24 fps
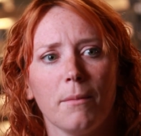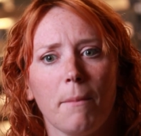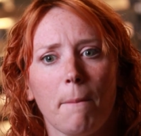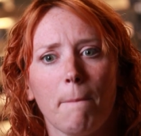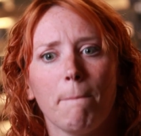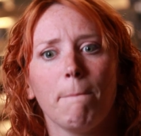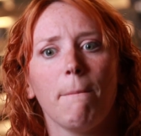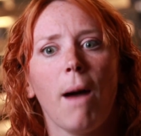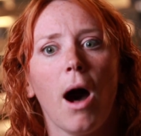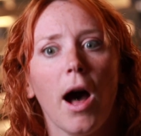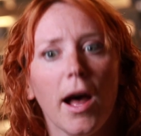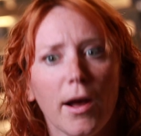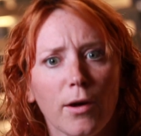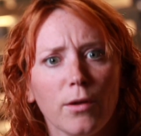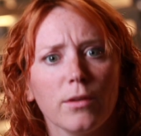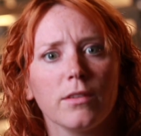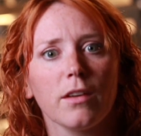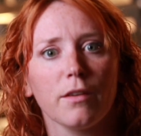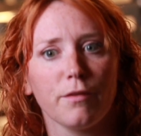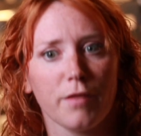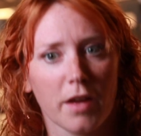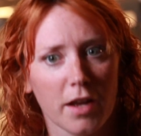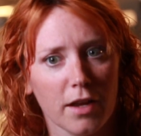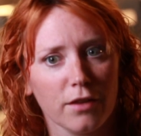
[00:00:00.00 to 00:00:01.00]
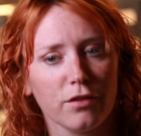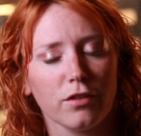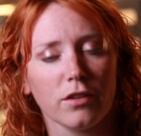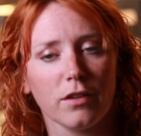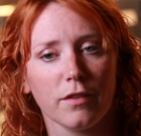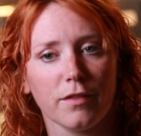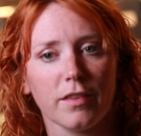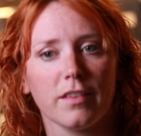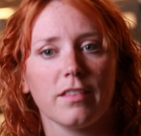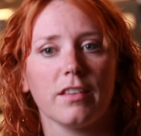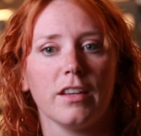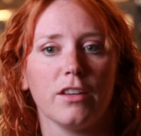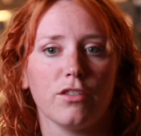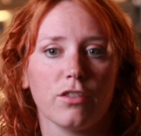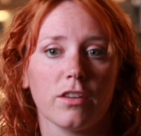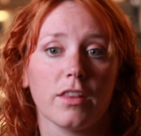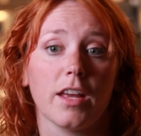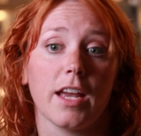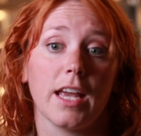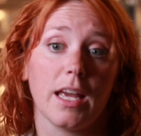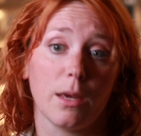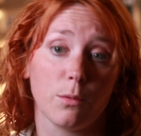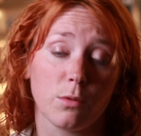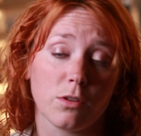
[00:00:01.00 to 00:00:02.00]
milder version of a seizure
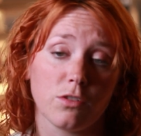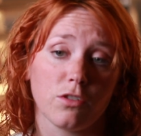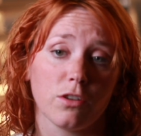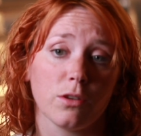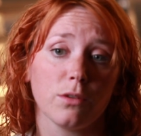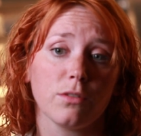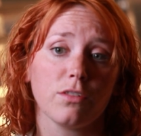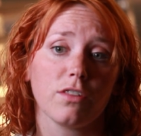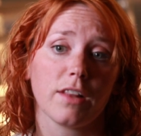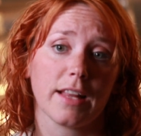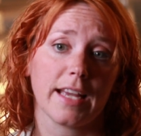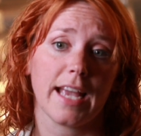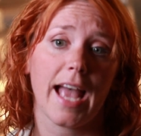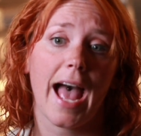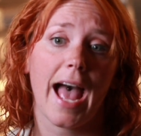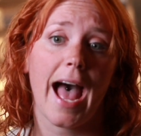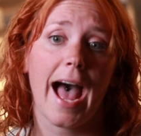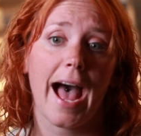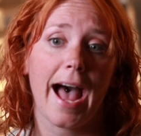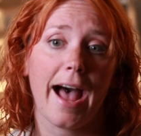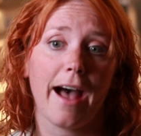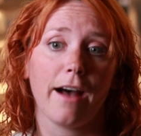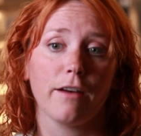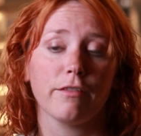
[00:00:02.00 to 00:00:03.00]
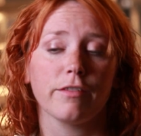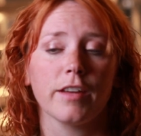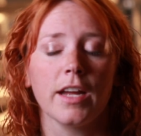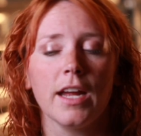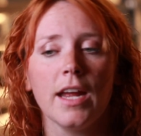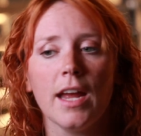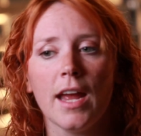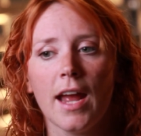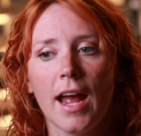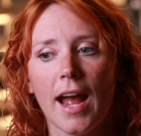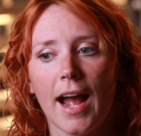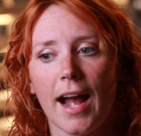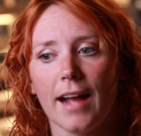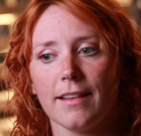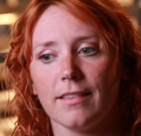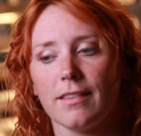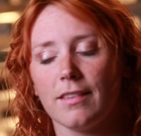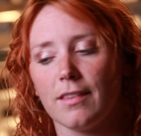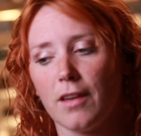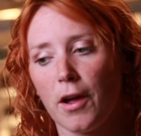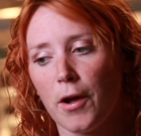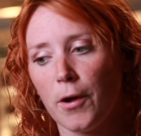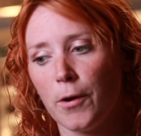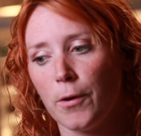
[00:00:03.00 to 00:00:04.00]
that he would usually have. And
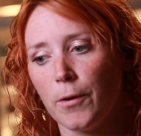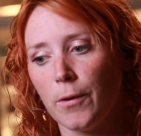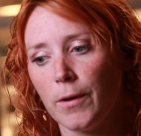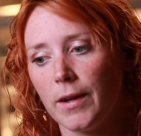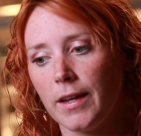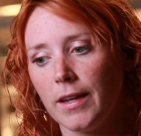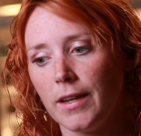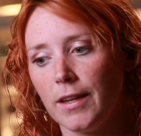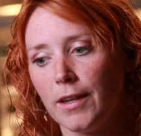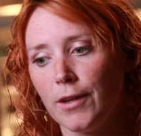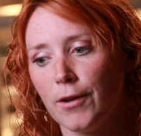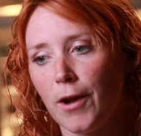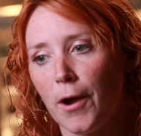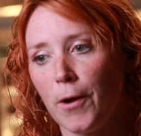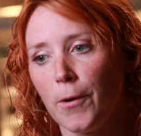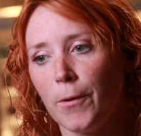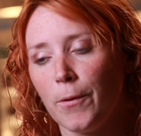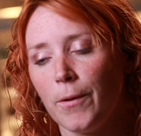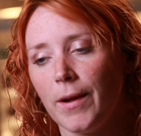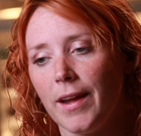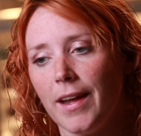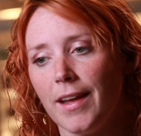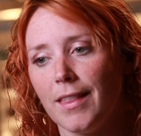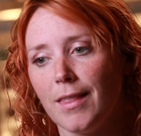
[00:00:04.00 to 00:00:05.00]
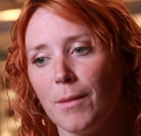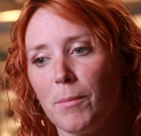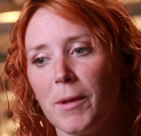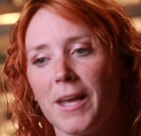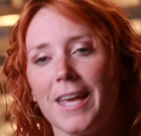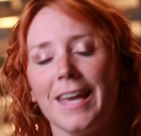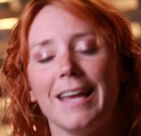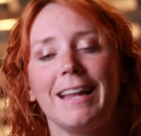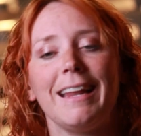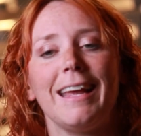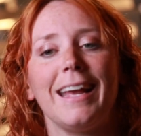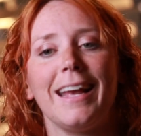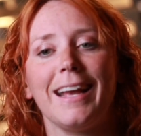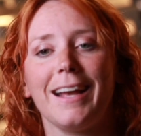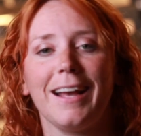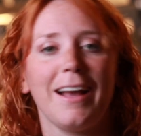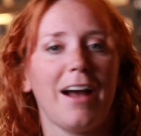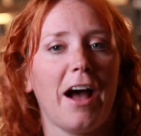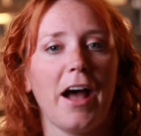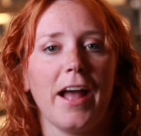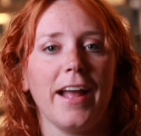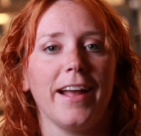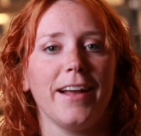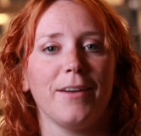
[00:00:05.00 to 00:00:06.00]
so, you know, in the beginning
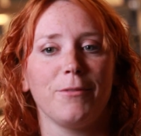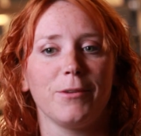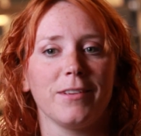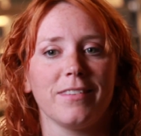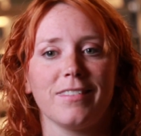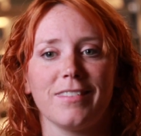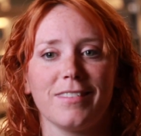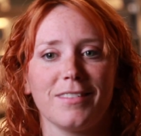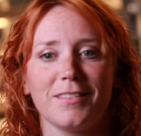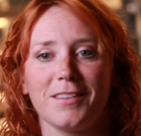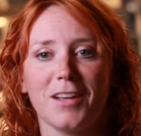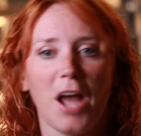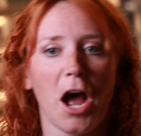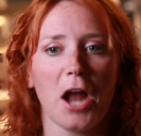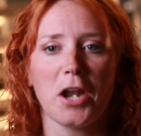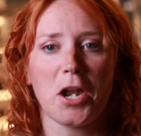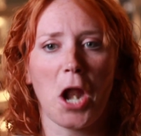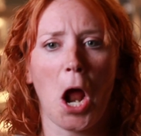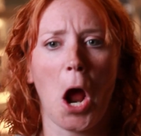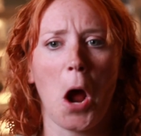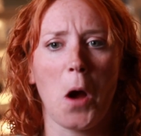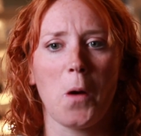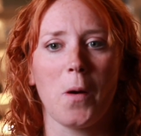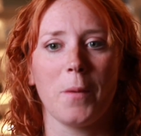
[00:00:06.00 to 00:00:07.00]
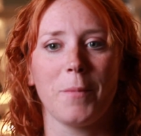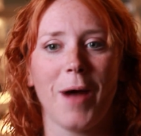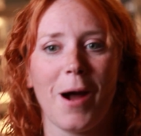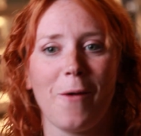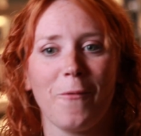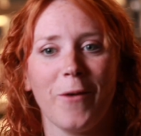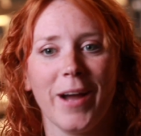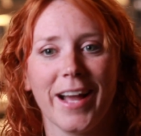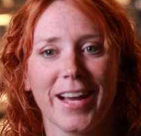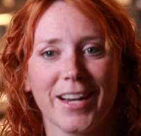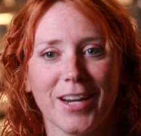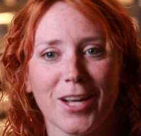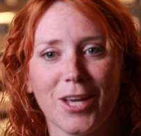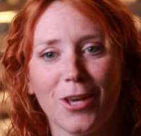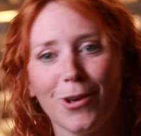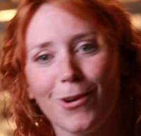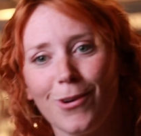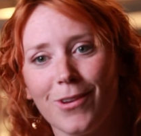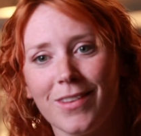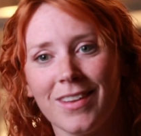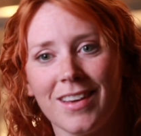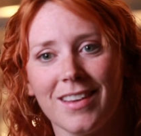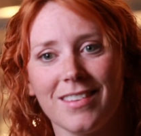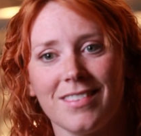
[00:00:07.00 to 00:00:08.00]
I was gung-ho about, we're going to
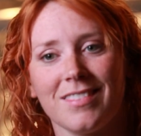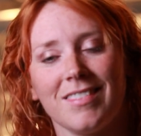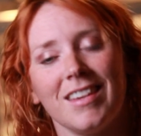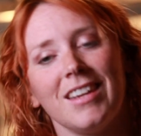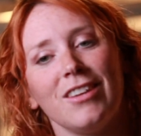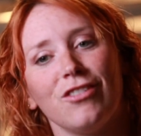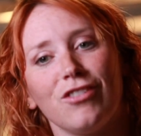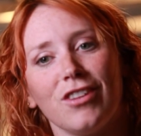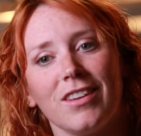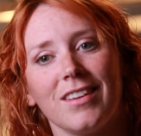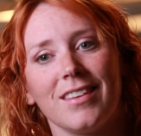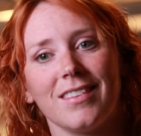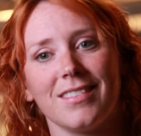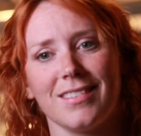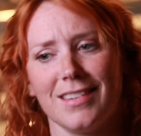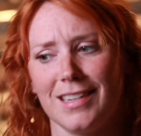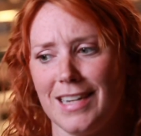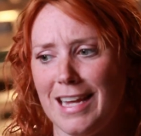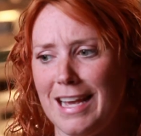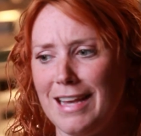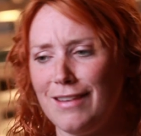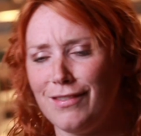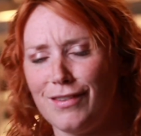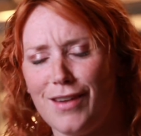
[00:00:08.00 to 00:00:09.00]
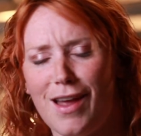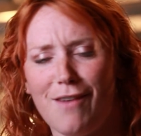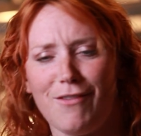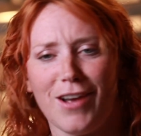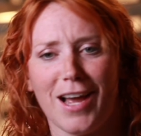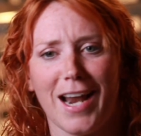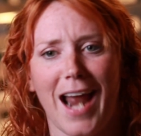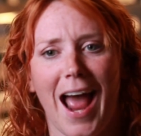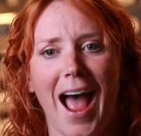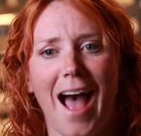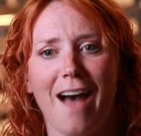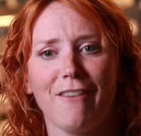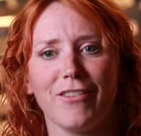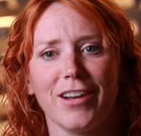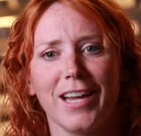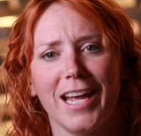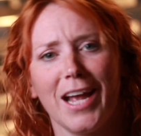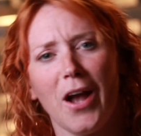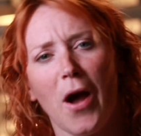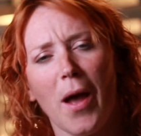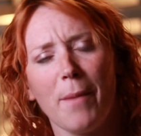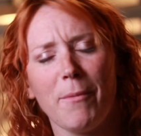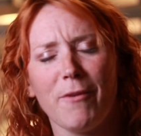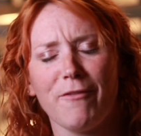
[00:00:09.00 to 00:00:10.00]
cure these seizures and he's never going to have
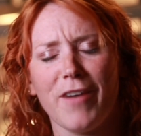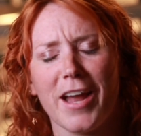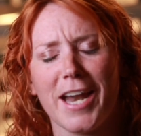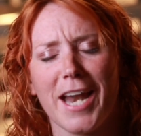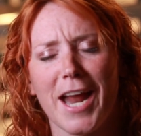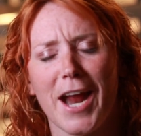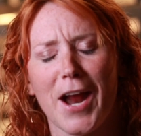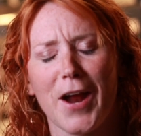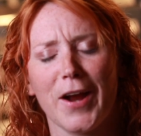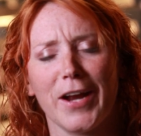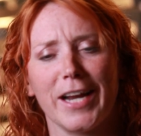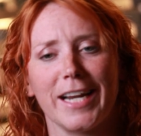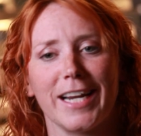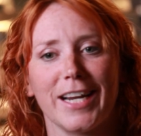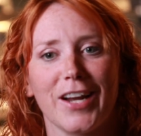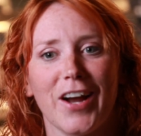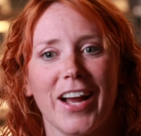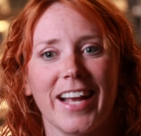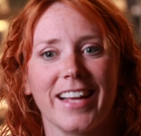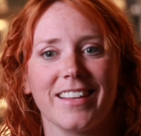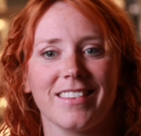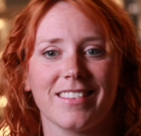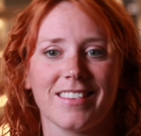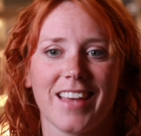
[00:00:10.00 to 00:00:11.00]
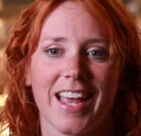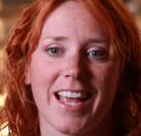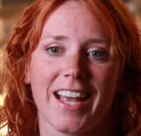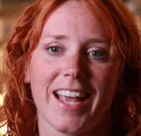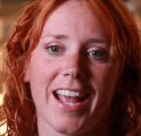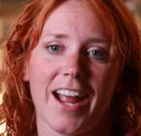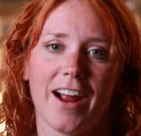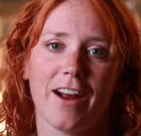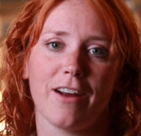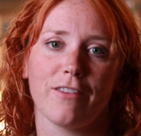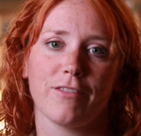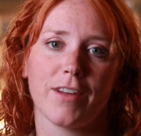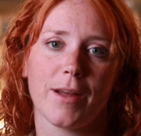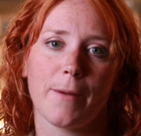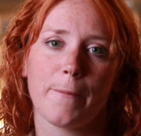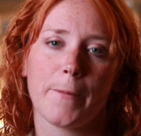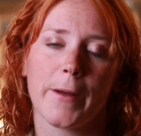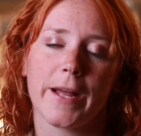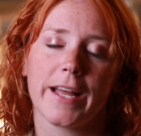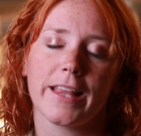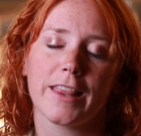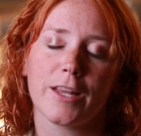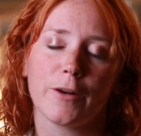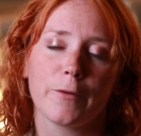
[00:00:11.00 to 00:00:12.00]
any, I'm a veterinarian and I can take care of it.
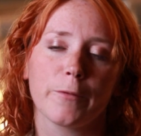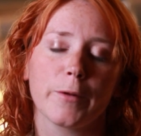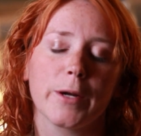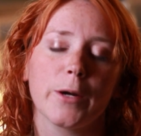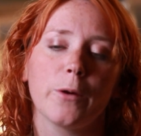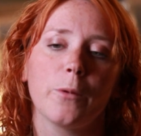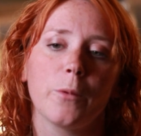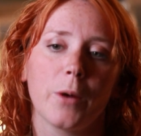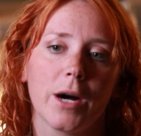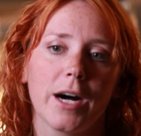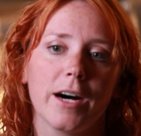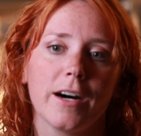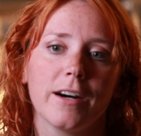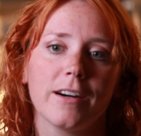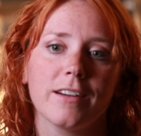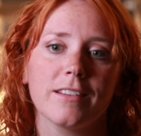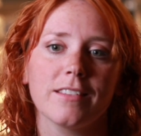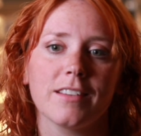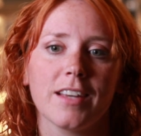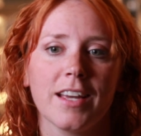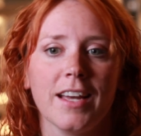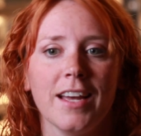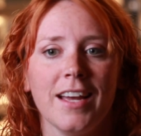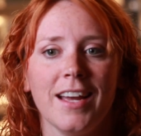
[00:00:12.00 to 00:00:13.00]
But in the real world,